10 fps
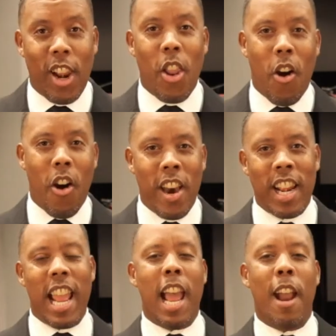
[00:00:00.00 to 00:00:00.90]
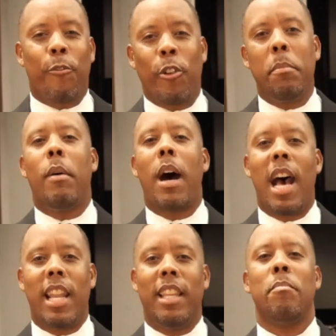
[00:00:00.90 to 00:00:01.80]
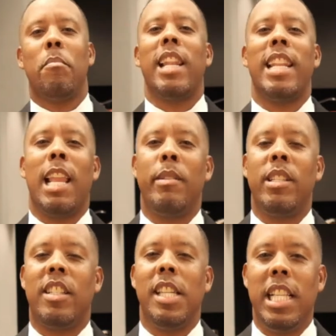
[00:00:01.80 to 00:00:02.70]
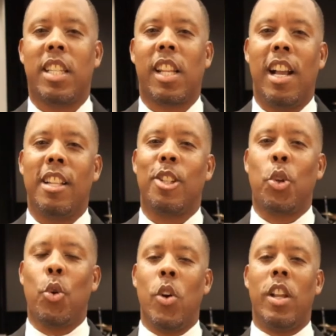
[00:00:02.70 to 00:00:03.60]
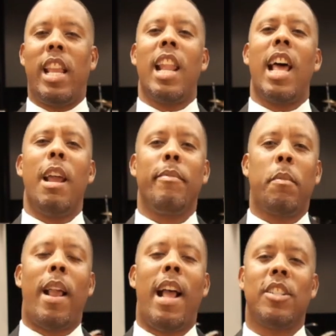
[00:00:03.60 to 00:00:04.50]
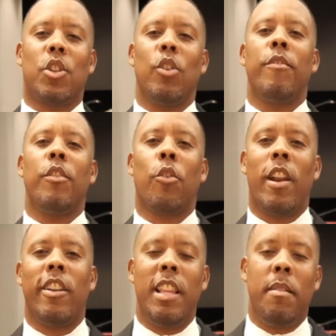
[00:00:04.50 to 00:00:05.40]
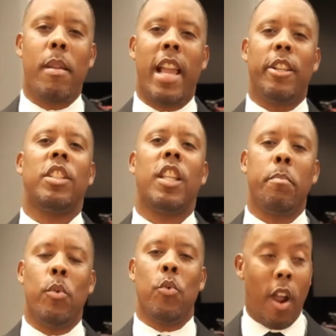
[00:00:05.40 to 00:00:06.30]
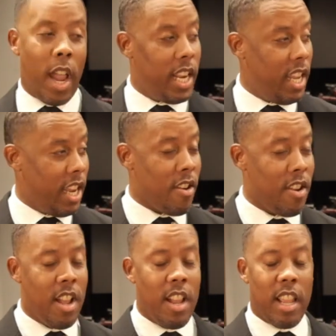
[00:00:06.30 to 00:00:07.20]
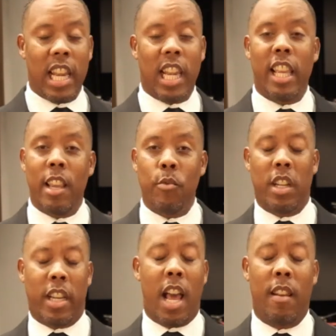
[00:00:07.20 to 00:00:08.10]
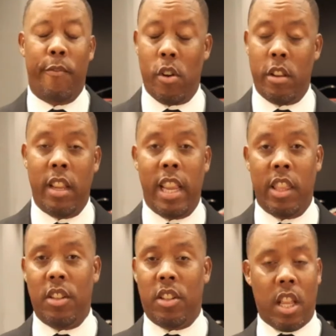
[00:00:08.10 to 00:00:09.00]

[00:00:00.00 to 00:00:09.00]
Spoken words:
last week's service or would like to stay up to date with all of our pastor sermons? You can now on our posted social links through our new